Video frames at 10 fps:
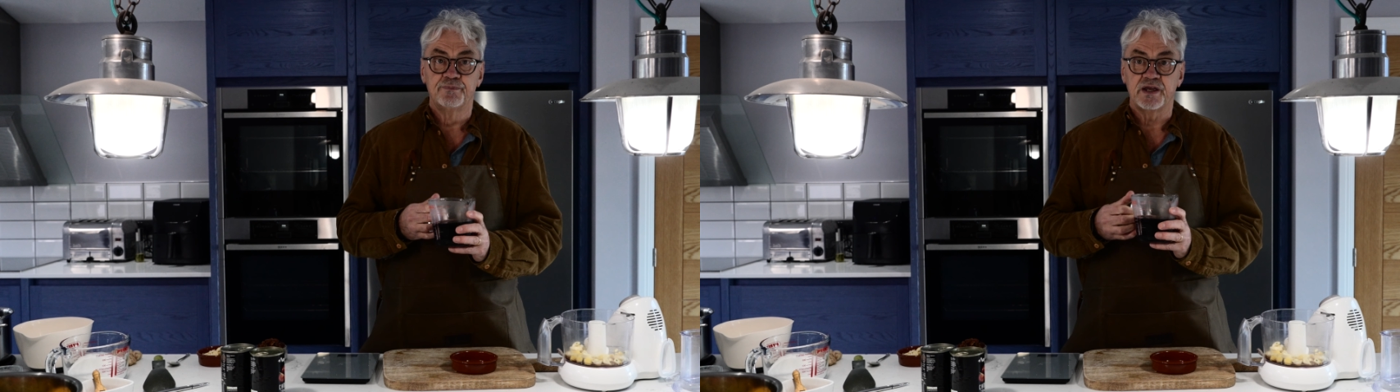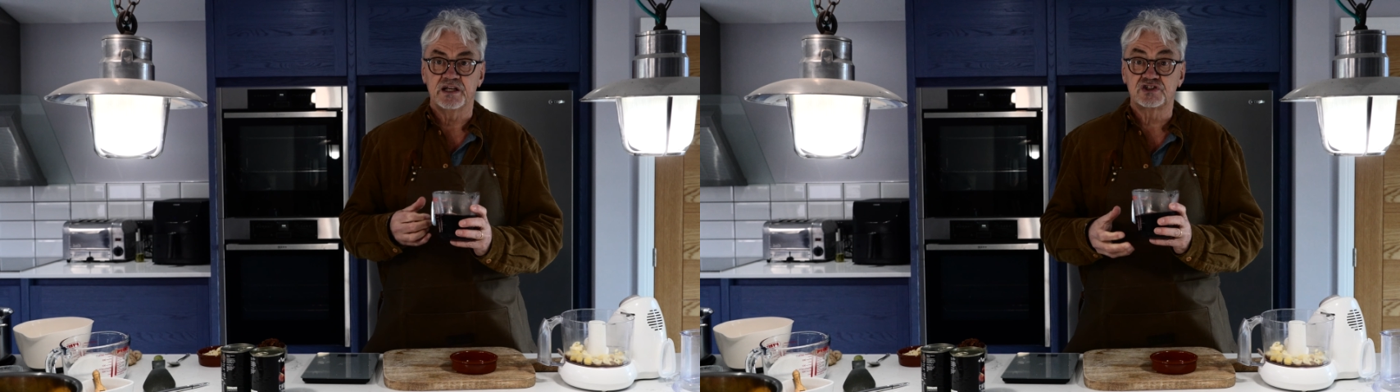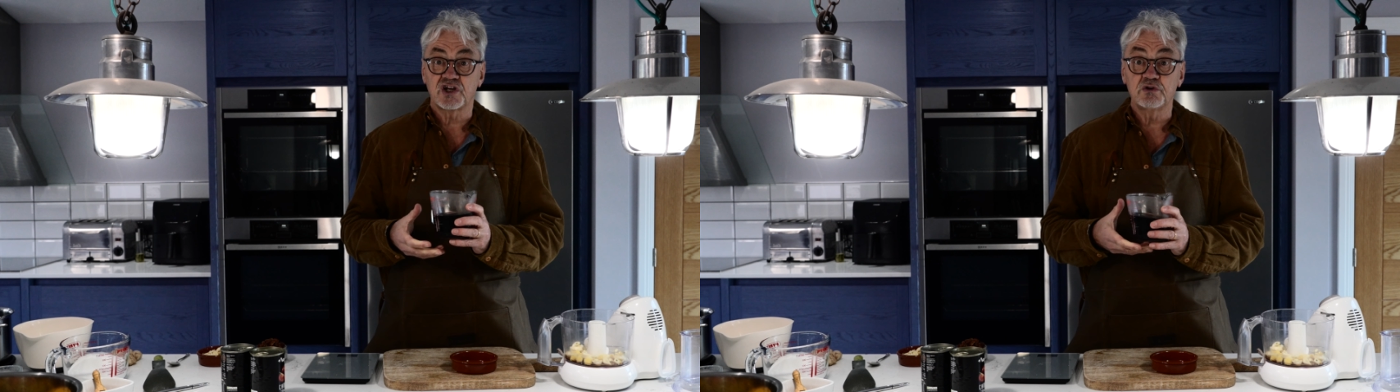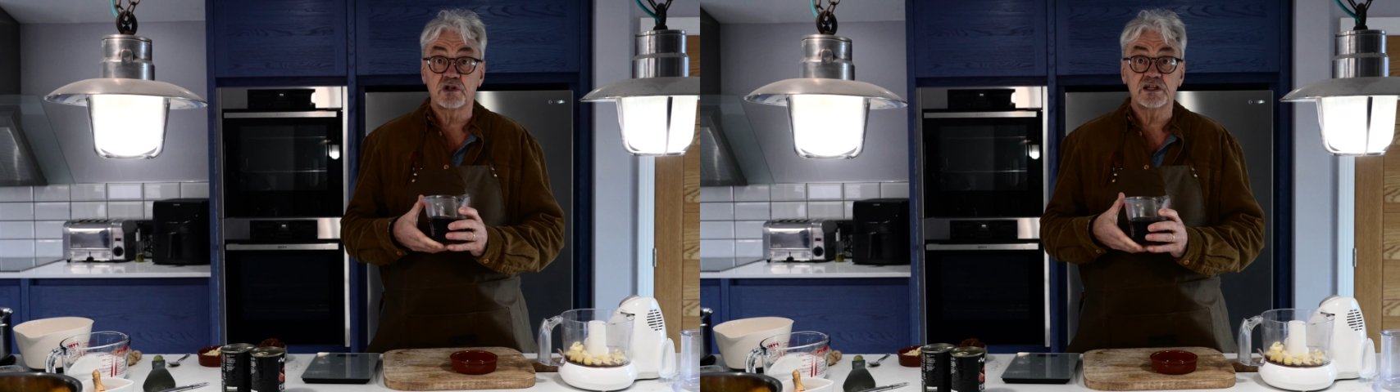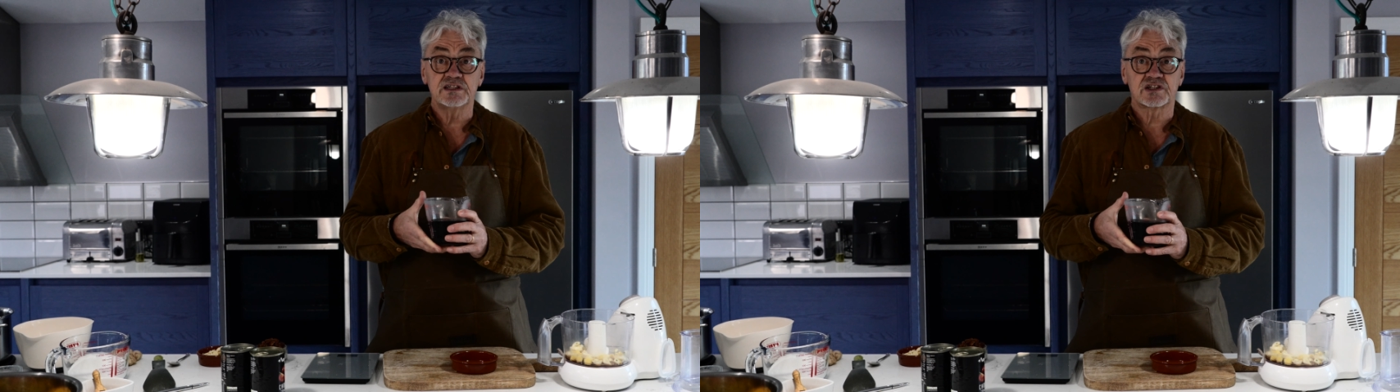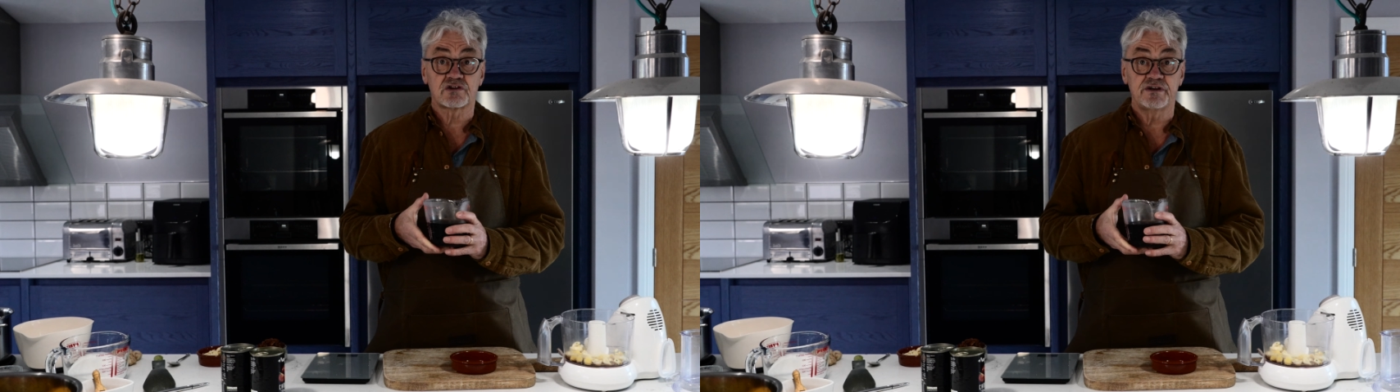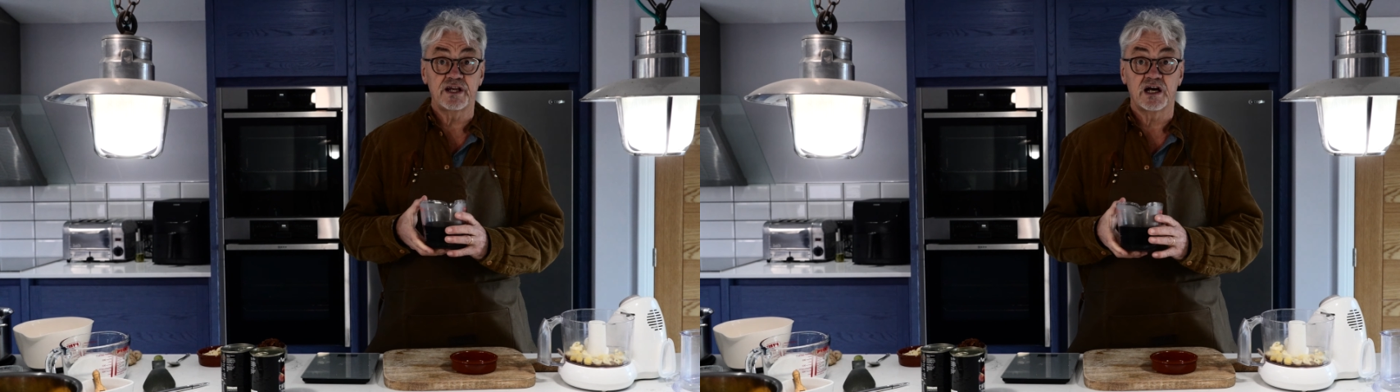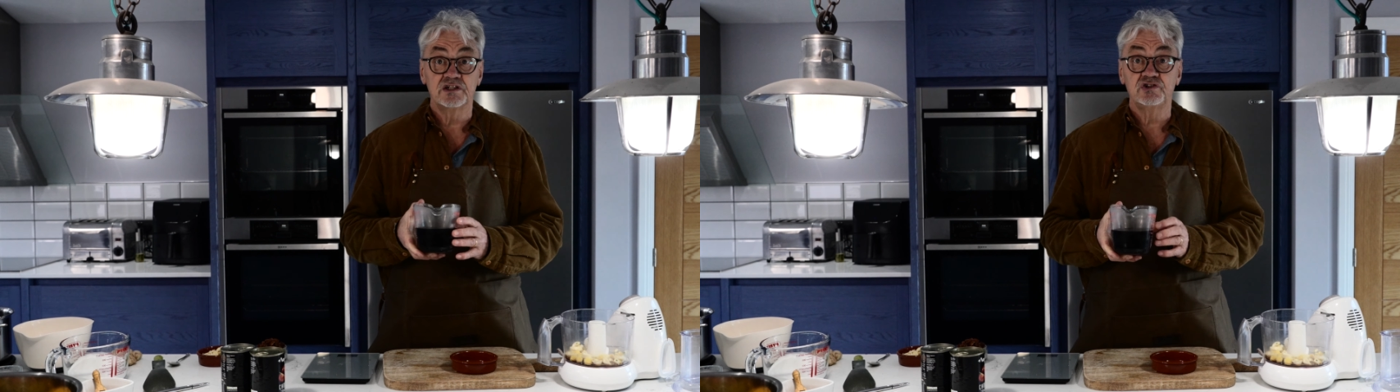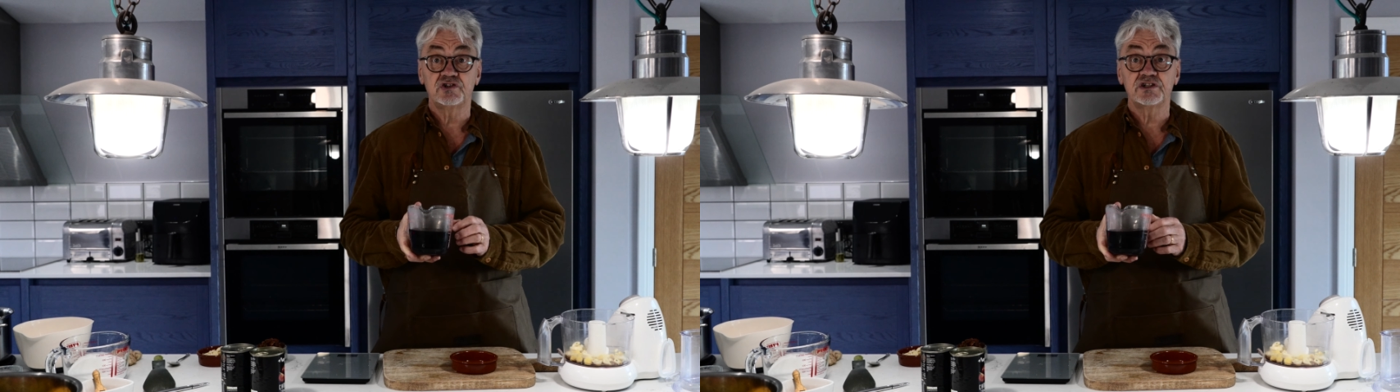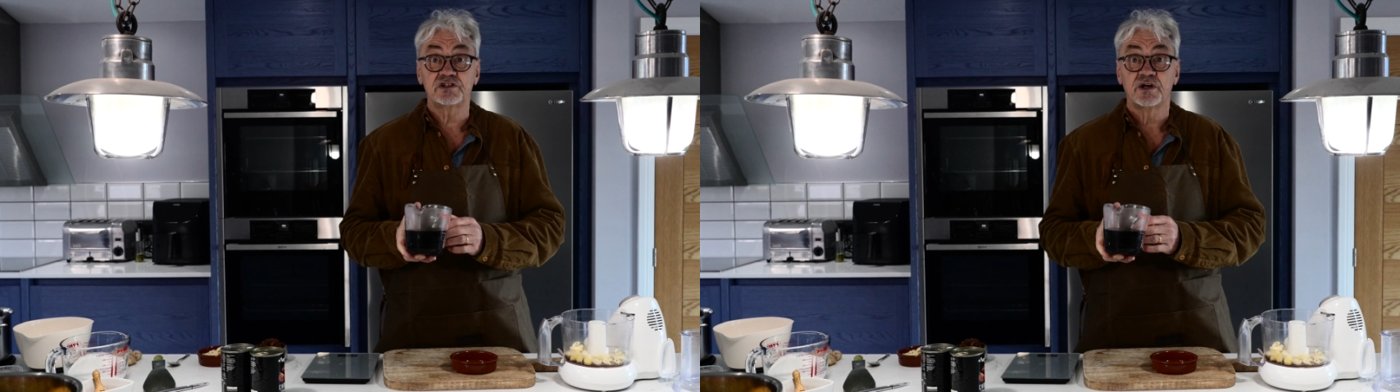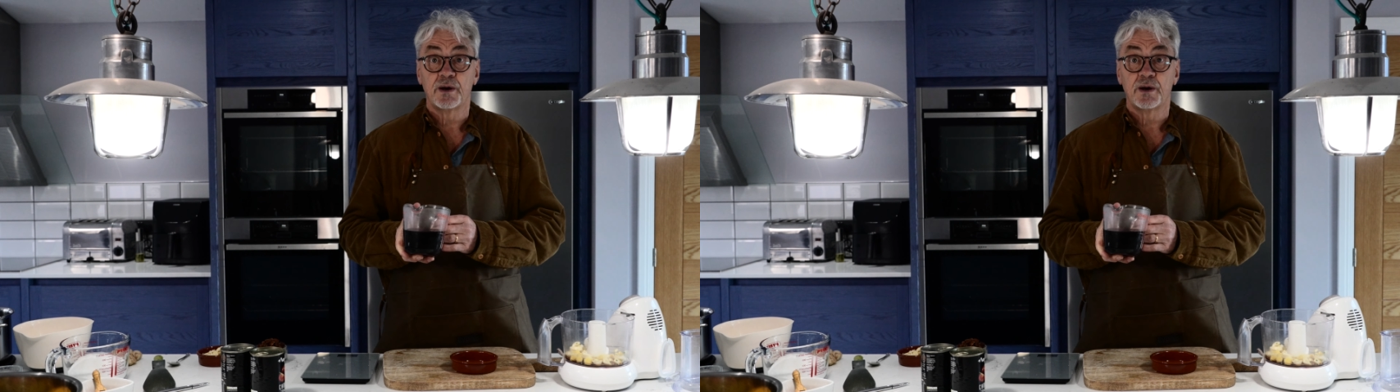In total it's 300